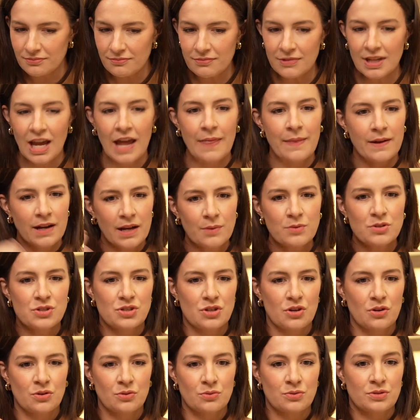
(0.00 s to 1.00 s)
And then I was
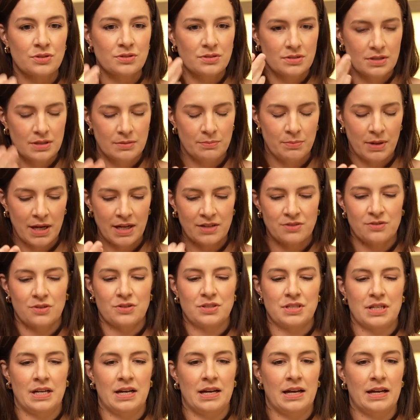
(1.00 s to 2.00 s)
told by a
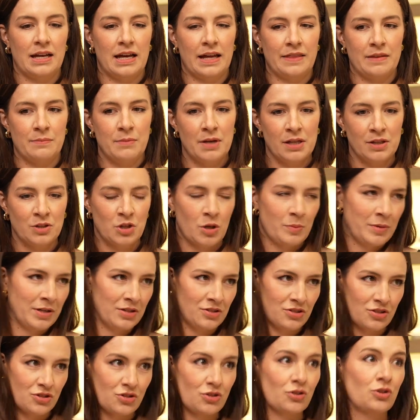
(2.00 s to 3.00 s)
doctor at the Melanoma
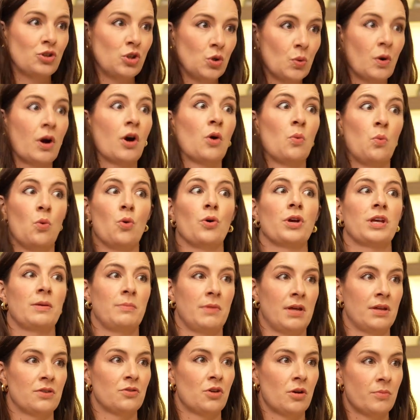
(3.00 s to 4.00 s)
Institute, you are a walking
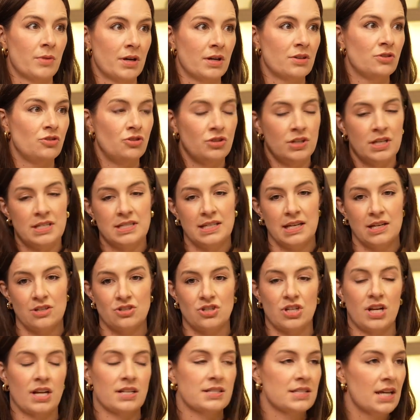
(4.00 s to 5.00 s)
melanoma. You need to get
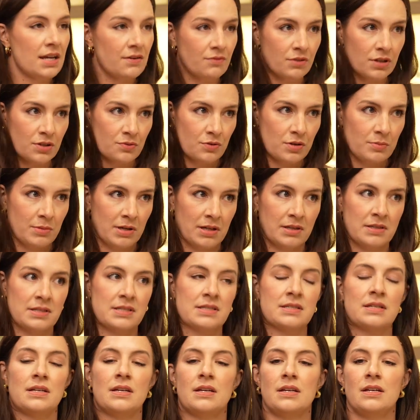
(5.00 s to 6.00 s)
checked every 3 months.
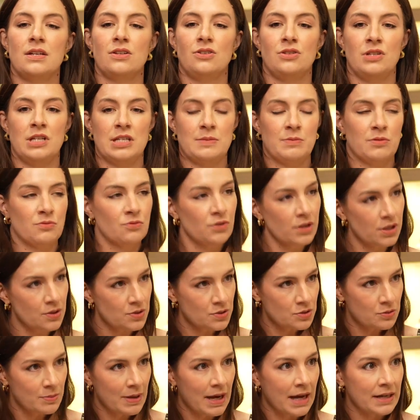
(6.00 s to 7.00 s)
You need to be
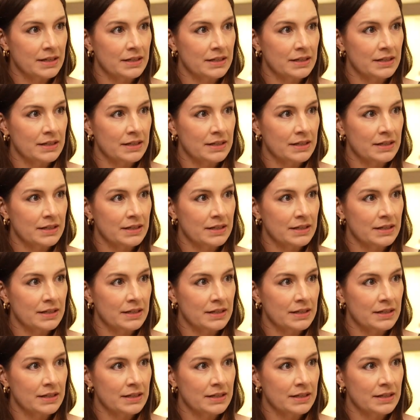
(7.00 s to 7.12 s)
rigorous about it.